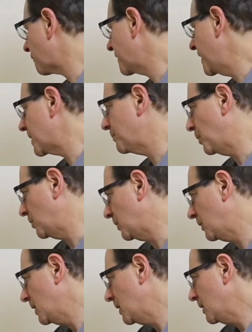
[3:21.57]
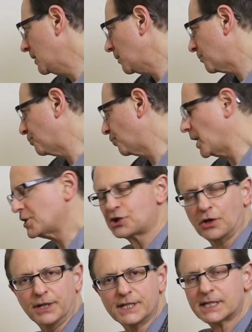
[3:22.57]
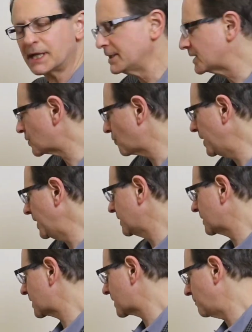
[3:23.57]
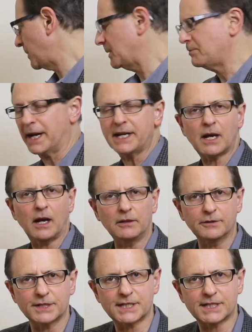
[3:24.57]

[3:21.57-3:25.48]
forgettable brush-on sunscreens made by Color